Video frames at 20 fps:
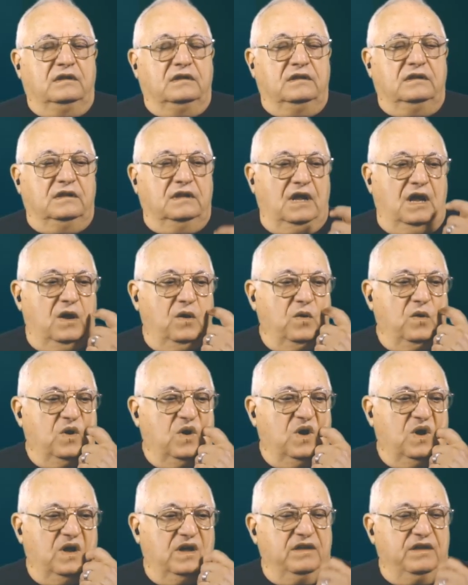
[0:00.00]
Now,
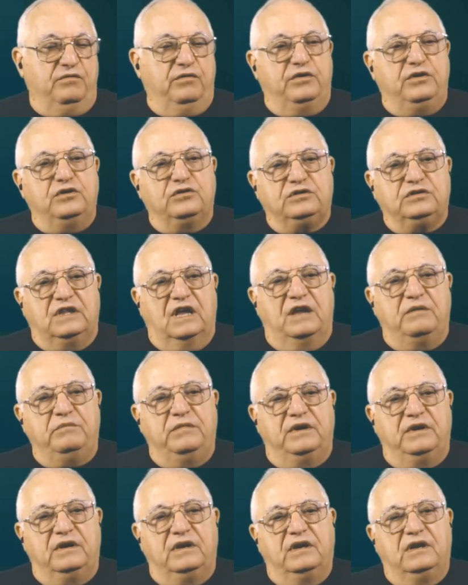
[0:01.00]
if we use
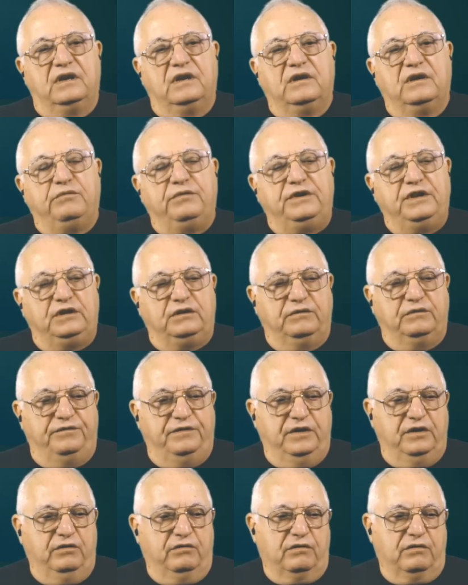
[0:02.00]
timer, we need to
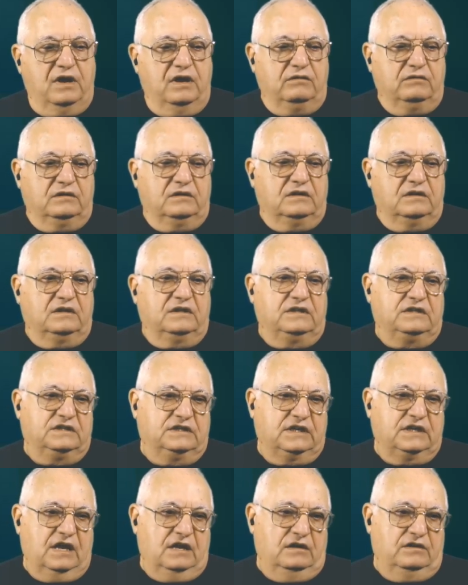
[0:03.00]
figure out
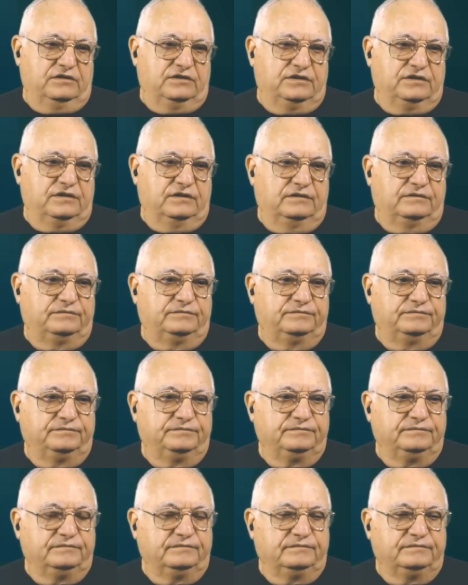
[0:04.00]
scalars.
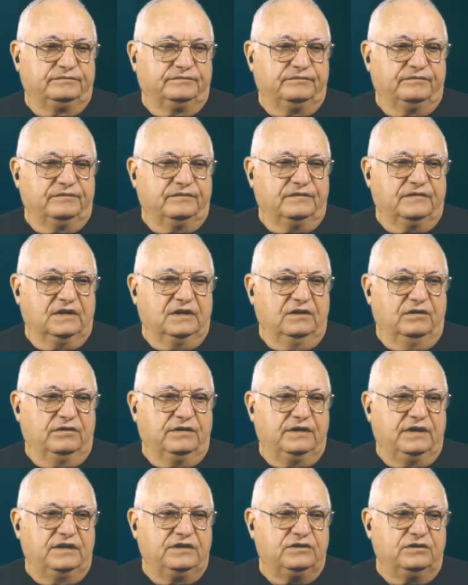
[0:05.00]

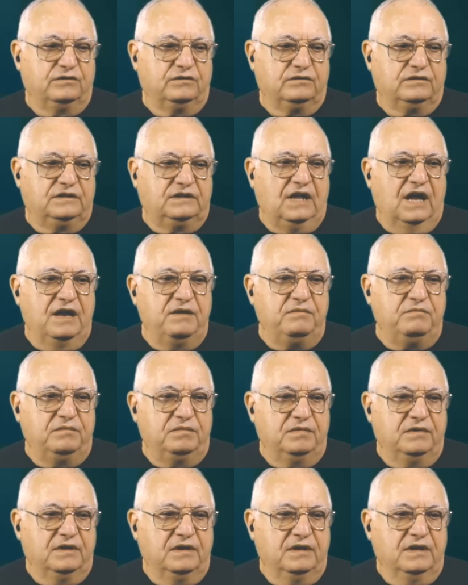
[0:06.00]
Okay, so time
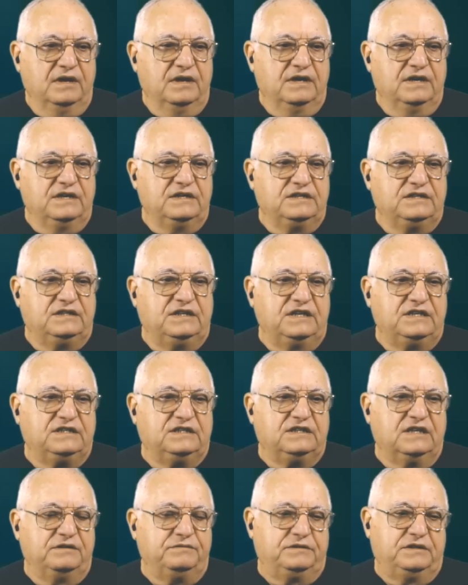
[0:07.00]
is
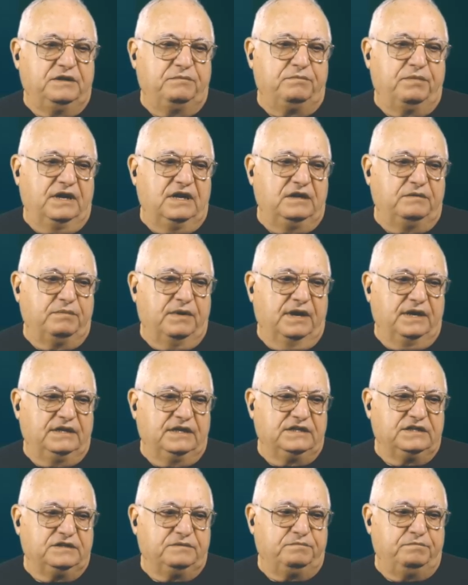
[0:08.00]
distance divided by the
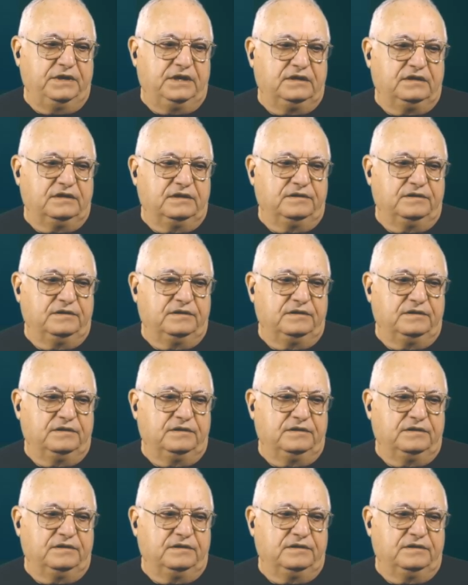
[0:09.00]
speed.